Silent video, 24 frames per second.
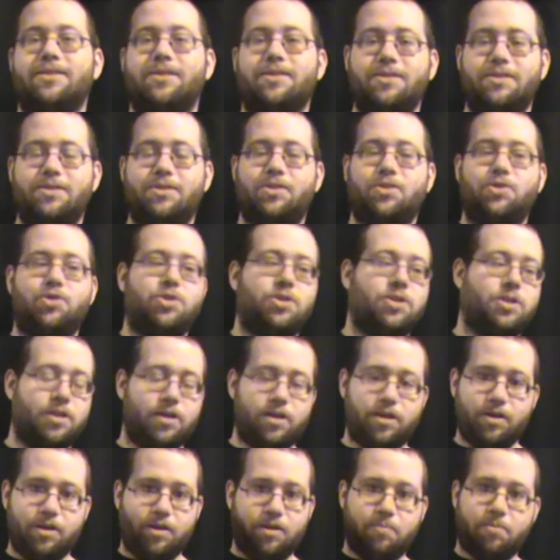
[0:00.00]
It's just a
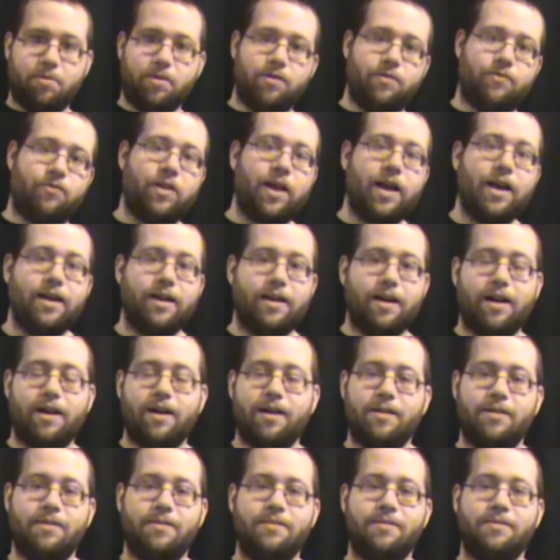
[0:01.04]
thing you can put your flag
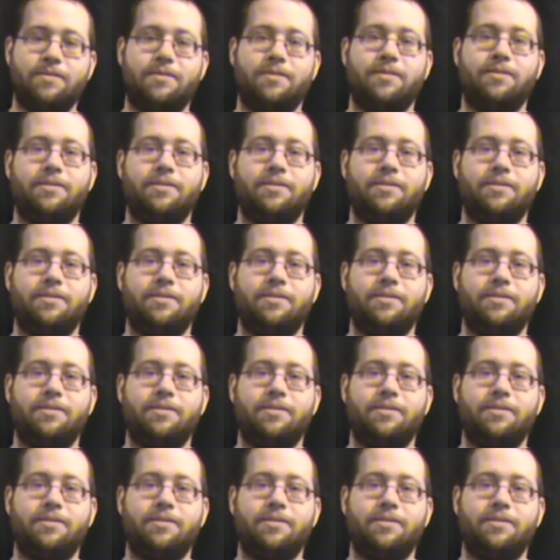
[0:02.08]
on.